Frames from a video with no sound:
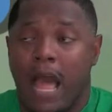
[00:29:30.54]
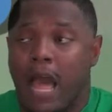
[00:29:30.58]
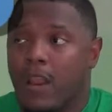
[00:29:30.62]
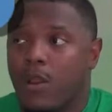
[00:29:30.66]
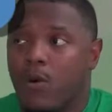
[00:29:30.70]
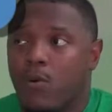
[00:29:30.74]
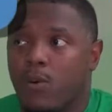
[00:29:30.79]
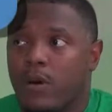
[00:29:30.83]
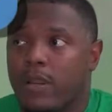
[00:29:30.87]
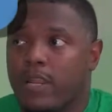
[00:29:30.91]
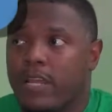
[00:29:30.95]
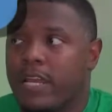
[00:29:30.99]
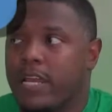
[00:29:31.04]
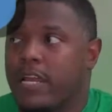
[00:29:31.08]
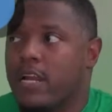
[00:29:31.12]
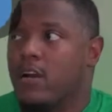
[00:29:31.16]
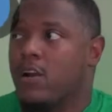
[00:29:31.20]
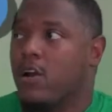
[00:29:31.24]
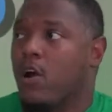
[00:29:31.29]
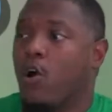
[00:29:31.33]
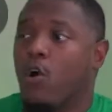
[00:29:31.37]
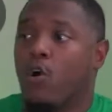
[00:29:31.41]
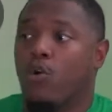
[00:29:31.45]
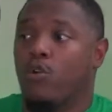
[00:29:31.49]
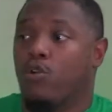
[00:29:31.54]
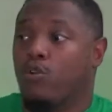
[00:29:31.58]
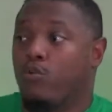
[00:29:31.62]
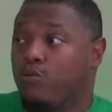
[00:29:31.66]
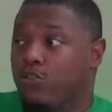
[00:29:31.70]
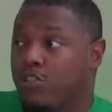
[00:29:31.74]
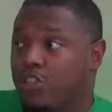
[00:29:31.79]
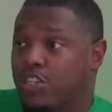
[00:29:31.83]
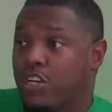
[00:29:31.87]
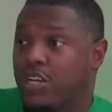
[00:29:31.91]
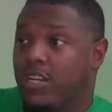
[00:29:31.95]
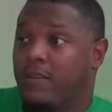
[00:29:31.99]
I don't want to hear, oh,
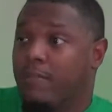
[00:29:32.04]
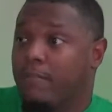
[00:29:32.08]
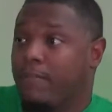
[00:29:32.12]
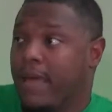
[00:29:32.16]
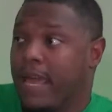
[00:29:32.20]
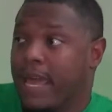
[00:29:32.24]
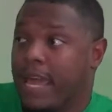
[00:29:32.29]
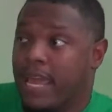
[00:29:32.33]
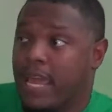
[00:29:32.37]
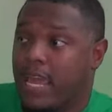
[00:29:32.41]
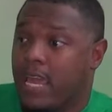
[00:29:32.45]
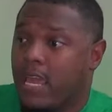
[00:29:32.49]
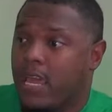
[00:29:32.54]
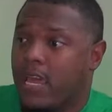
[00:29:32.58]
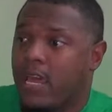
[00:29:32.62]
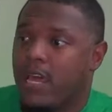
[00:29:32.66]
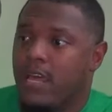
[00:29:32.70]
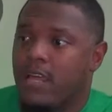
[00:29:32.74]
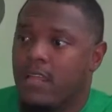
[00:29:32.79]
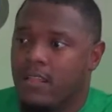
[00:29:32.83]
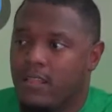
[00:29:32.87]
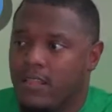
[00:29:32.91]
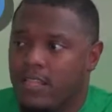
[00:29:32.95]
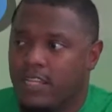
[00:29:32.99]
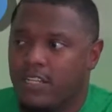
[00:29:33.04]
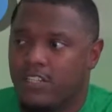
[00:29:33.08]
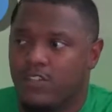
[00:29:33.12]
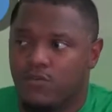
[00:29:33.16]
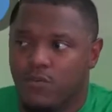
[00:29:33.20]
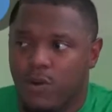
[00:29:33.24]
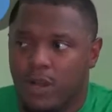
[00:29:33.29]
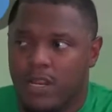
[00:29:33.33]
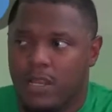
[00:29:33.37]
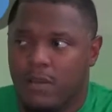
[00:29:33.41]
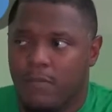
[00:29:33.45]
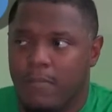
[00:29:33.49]
you shouldn't pay
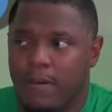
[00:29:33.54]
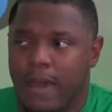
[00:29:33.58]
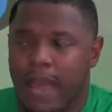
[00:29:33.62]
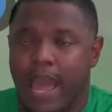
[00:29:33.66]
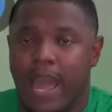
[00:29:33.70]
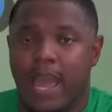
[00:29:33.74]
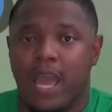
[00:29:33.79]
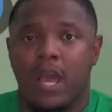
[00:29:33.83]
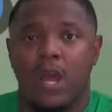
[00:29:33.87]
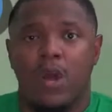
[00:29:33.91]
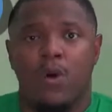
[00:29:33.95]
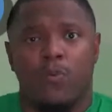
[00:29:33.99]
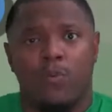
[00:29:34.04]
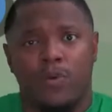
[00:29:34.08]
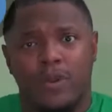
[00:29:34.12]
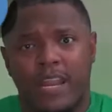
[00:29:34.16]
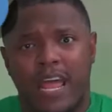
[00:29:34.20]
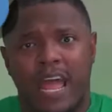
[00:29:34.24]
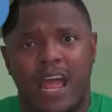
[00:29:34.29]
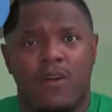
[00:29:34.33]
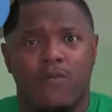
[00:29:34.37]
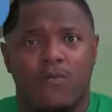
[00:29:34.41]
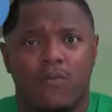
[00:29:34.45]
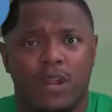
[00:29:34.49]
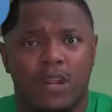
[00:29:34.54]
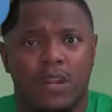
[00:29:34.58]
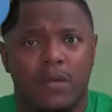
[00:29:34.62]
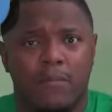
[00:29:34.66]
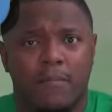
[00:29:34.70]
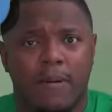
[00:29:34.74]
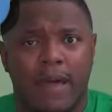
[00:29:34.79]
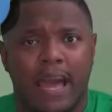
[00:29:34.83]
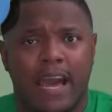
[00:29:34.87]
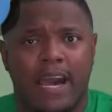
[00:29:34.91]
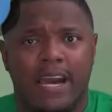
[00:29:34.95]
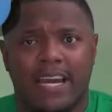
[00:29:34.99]
this running back when that
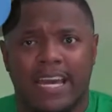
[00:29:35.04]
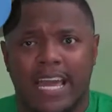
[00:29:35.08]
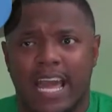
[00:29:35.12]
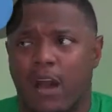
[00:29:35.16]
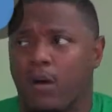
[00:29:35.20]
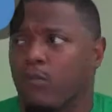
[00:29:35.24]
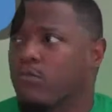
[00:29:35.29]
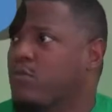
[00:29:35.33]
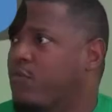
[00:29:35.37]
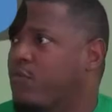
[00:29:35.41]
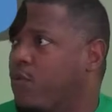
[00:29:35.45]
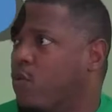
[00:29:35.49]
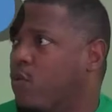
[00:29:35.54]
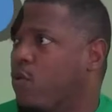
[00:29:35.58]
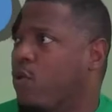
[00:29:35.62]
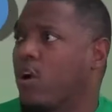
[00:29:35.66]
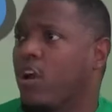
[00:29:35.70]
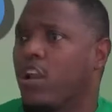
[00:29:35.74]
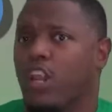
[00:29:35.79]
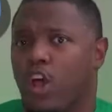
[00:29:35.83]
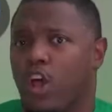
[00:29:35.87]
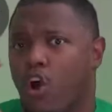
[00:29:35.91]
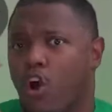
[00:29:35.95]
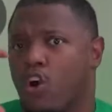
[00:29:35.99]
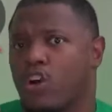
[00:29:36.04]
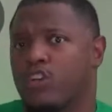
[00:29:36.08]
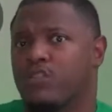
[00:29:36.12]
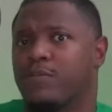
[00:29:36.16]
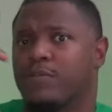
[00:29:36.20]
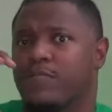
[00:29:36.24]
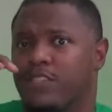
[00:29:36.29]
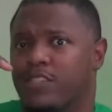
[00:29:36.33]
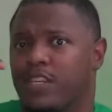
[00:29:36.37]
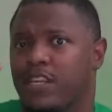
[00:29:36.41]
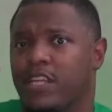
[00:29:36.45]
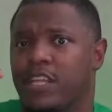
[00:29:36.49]
running back accounts for a large
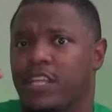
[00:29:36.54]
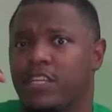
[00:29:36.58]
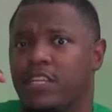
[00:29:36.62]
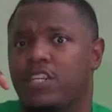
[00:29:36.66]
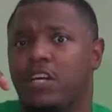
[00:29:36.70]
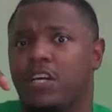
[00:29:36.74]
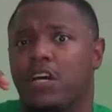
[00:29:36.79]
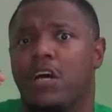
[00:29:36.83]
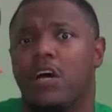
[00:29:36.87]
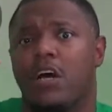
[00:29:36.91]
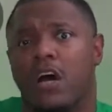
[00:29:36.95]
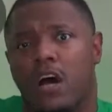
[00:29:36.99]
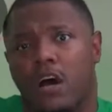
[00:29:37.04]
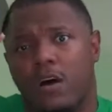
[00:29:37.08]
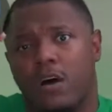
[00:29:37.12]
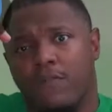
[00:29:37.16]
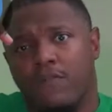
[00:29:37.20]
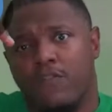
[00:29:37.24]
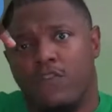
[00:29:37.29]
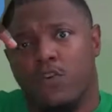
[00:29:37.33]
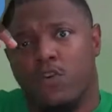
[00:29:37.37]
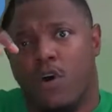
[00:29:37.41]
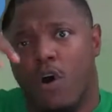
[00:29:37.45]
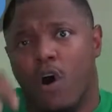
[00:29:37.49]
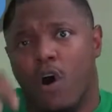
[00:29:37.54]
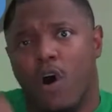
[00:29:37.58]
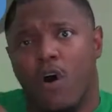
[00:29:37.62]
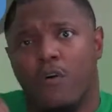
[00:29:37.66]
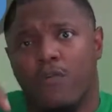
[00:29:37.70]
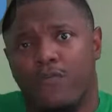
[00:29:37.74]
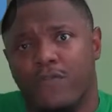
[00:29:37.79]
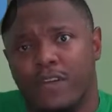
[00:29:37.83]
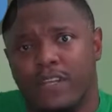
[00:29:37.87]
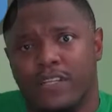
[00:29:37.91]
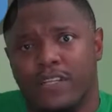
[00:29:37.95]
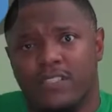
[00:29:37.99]
percentage of your
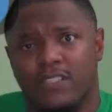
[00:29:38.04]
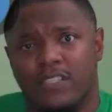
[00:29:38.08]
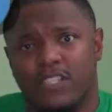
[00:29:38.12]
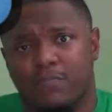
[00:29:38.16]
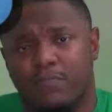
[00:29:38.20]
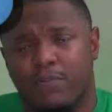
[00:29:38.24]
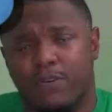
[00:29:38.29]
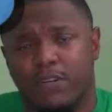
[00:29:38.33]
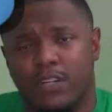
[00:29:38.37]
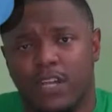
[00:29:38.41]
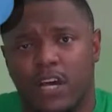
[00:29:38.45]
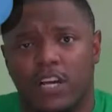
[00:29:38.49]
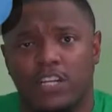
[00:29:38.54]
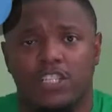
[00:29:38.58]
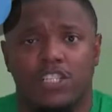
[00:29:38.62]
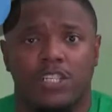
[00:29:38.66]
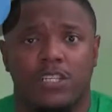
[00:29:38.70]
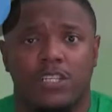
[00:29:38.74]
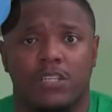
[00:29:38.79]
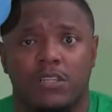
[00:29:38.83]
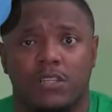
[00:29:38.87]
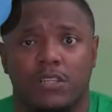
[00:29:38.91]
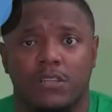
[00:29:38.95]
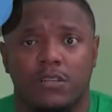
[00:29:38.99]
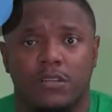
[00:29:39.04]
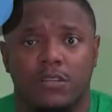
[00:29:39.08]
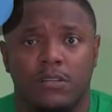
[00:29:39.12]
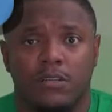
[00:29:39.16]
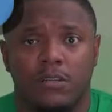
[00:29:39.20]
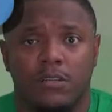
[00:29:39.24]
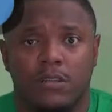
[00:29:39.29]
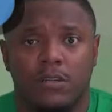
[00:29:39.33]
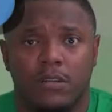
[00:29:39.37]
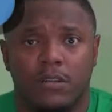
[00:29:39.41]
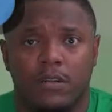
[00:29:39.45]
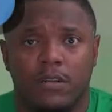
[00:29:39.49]
offense's production.
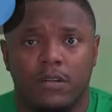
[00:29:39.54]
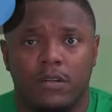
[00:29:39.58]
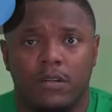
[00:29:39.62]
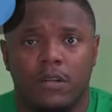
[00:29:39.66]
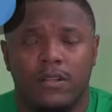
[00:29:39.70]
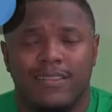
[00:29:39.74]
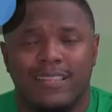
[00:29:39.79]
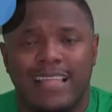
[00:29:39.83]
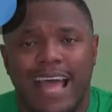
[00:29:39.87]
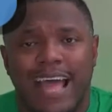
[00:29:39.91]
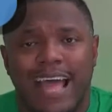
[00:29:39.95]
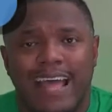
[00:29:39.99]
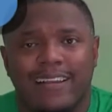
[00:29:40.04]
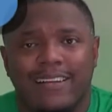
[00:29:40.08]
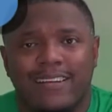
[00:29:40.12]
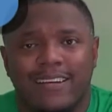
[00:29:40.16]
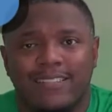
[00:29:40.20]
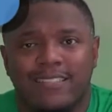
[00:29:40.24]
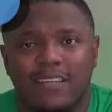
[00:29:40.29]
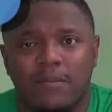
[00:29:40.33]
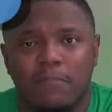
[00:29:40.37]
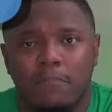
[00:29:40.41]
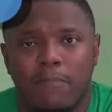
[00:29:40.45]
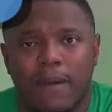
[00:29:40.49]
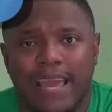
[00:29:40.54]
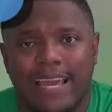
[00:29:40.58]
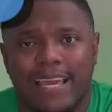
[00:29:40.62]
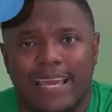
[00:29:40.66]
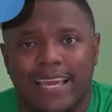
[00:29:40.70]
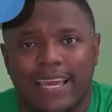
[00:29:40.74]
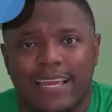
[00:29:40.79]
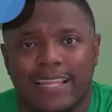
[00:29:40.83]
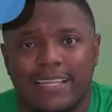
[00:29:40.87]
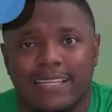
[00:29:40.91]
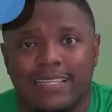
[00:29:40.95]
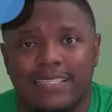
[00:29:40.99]
That doesn't make
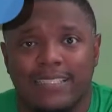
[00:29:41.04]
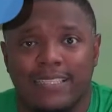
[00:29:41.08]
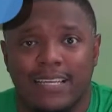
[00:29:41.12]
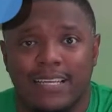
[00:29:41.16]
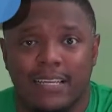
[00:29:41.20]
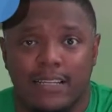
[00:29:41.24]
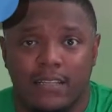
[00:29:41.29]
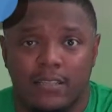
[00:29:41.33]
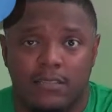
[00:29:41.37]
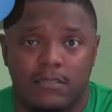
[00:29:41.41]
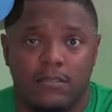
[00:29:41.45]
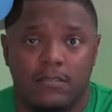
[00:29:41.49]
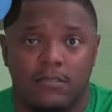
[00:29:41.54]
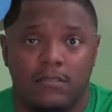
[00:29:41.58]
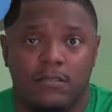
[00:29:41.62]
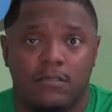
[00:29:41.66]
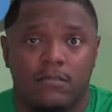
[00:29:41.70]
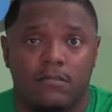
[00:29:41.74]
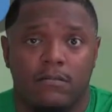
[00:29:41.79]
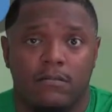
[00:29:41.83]
any sense.